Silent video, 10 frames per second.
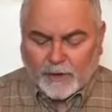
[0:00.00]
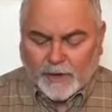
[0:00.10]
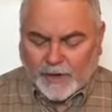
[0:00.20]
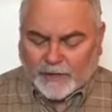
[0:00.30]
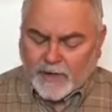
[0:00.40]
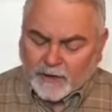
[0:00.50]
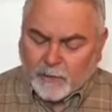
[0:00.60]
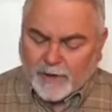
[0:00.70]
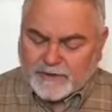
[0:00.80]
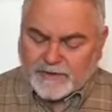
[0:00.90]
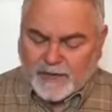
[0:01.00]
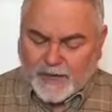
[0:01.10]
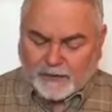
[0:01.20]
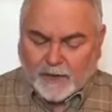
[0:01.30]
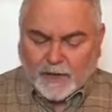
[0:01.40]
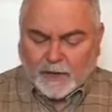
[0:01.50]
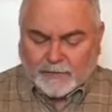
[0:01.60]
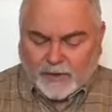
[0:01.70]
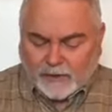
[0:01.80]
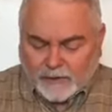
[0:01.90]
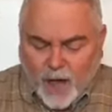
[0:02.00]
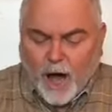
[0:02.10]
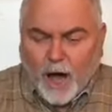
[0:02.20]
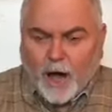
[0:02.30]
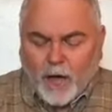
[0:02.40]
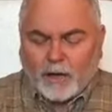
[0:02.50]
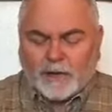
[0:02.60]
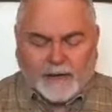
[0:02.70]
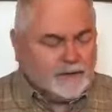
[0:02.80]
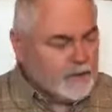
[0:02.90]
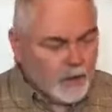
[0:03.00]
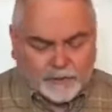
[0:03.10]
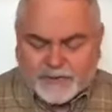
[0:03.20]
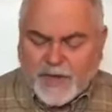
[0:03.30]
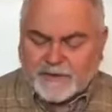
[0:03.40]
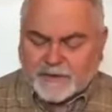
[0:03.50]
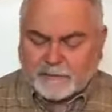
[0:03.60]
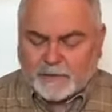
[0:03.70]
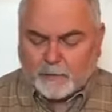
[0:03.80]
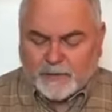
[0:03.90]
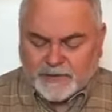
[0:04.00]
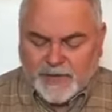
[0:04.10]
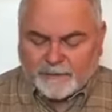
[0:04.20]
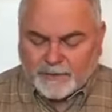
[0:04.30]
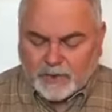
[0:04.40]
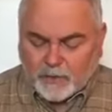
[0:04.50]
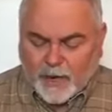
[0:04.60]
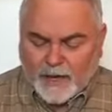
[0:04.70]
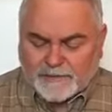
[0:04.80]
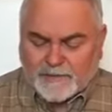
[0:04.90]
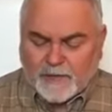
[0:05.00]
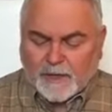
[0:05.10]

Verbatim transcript: And here's what it's saying the law in the Old Testament was given to us